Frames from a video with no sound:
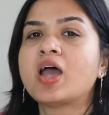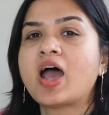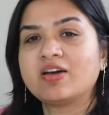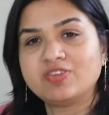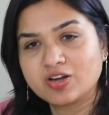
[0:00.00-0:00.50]

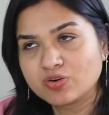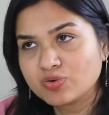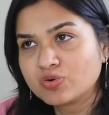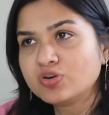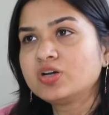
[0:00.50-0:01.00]
having a
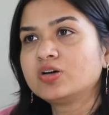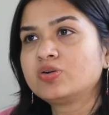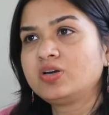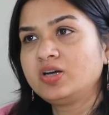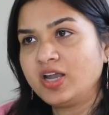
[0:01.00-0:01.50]

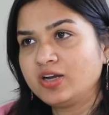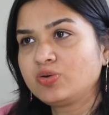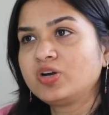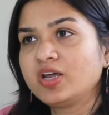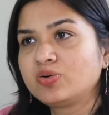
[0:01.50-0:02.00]
good
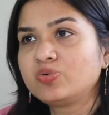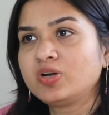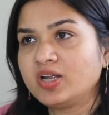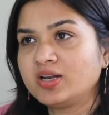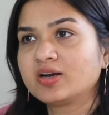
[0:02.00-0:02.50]
day-to-day
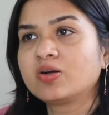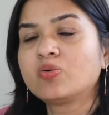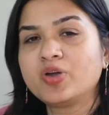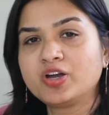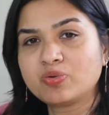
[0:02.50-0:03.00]
routine,
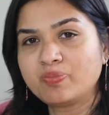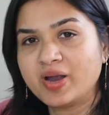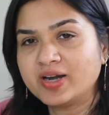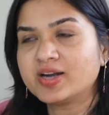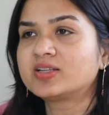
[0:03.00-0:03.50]
going to
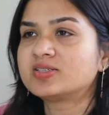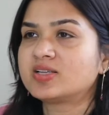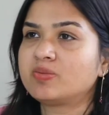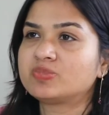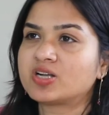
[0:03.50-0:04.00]
bed at the
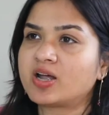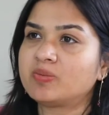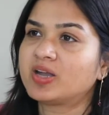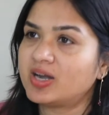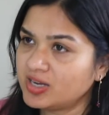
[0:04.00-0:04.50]
same
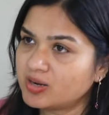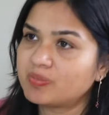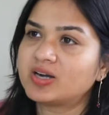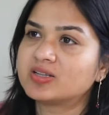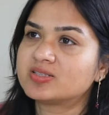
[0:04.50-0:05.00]
time, getting up
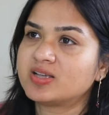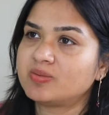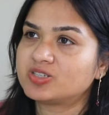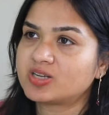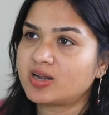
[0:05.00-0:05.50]
at the
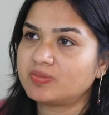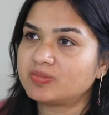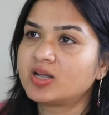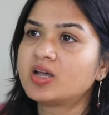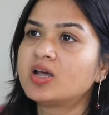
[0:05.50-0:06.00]
same time.